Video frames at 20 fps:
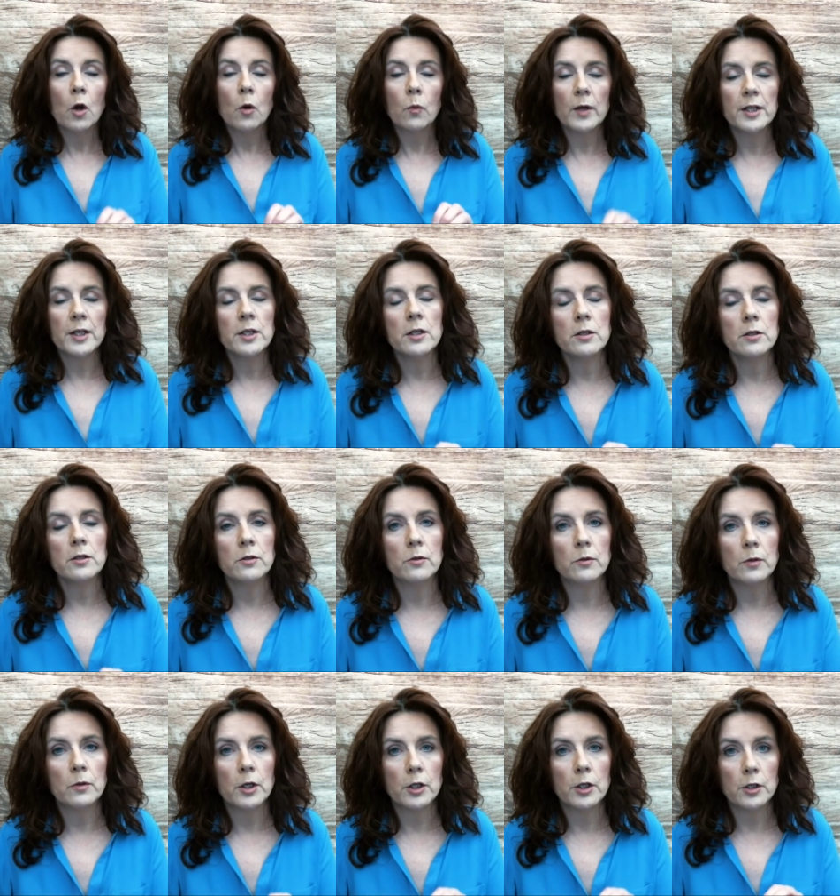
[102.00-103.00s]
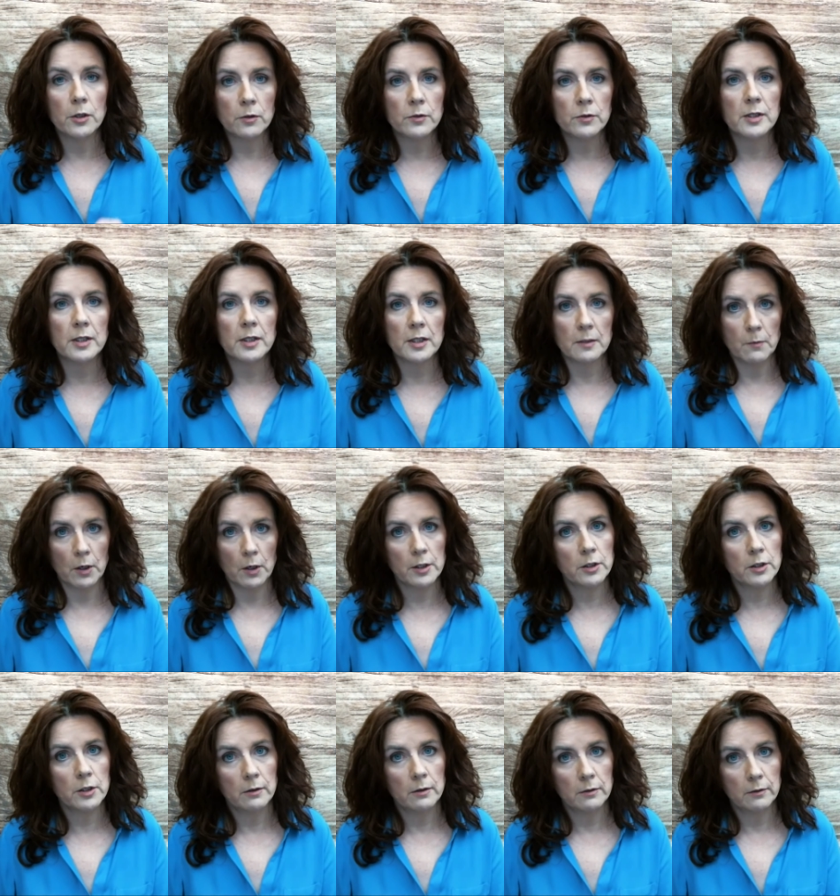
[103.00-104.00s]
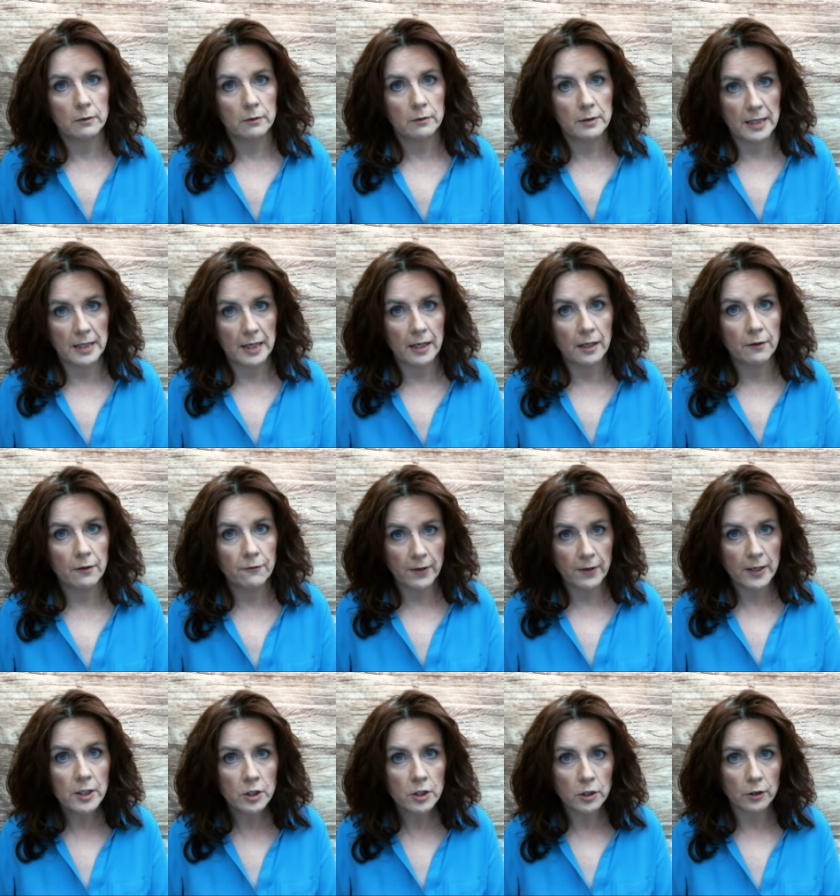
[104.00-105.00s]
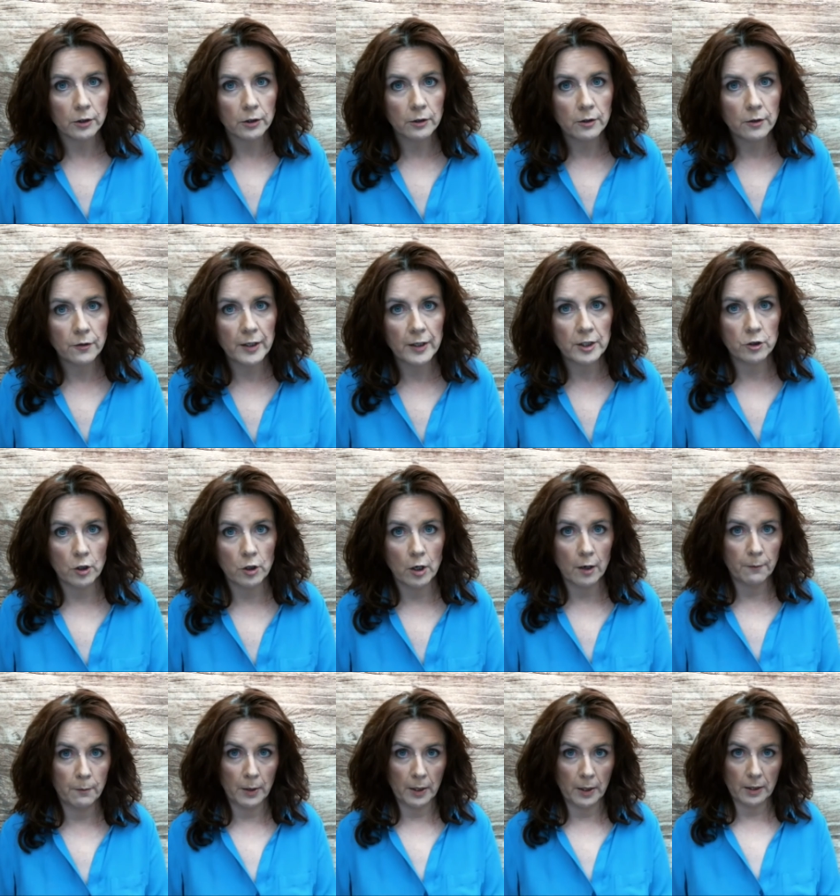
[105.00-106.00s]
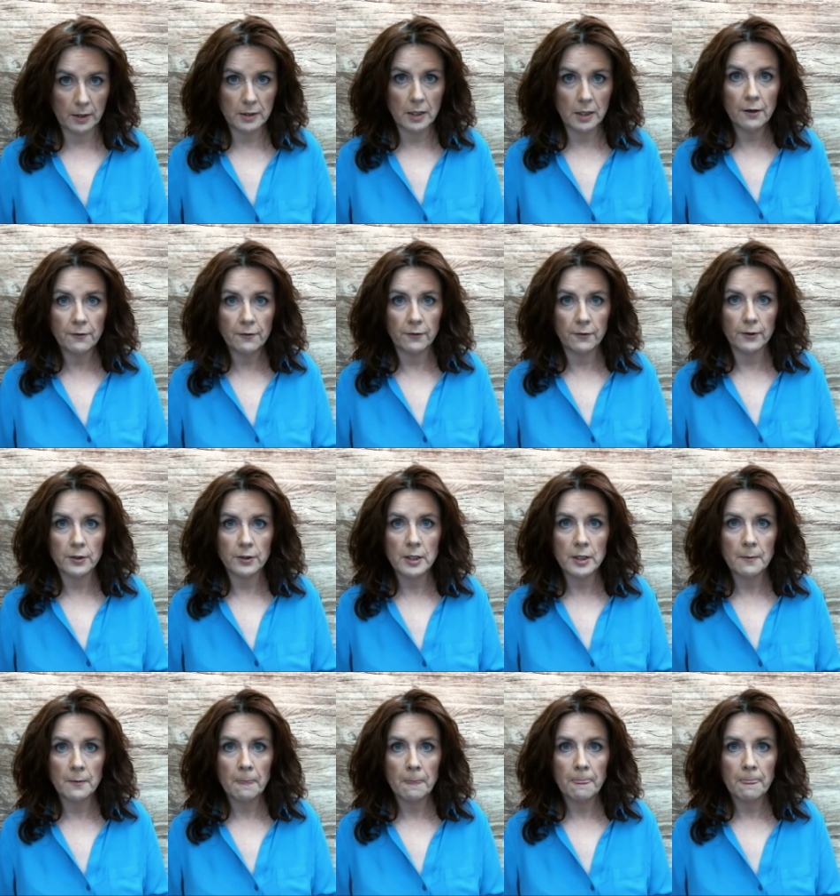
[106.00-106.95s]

when you use the Smart Sync feature that Dropbox offers,